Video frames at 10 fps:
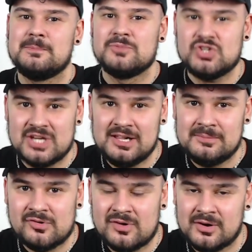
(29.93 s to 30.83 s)
Michele
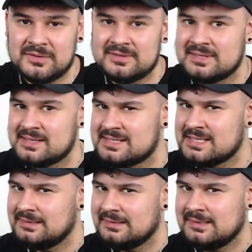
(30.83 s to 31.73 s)
Morrone, the
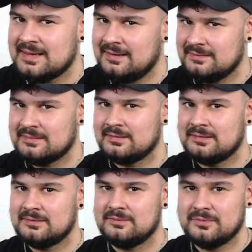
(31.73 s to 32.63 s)
Italian
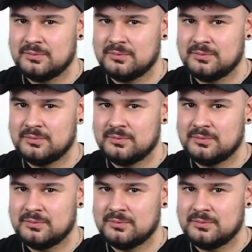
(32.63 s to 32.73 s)
actor,